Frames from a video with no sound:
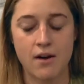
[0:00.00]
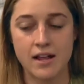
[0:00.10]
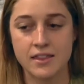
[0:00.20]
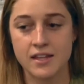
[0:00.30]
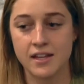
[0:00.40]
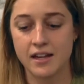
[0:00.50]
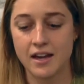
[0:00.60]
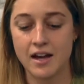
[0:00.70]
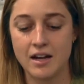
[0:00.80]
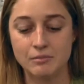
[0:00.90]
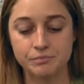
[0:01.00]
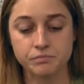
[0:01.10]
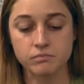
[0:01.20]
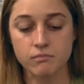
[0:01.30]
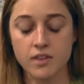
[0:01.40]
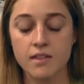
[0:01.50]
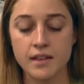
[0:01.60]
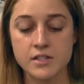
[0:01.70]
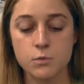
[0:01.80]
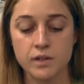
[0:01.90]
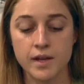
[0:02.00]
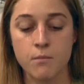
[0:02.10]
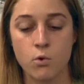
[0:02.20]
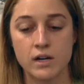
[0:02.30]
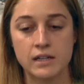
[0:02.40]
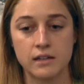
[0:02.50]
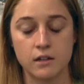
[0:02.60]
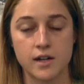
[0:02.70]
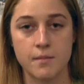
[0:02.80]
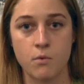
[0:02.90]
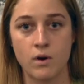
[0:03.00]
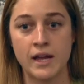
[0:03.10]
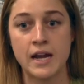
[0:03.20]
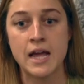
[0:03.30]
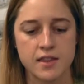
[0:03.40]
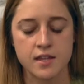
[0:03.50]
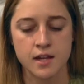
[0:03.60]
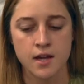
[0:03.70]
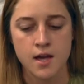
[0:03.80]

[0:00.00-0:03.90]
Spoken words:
I think that's a really important learning point. I think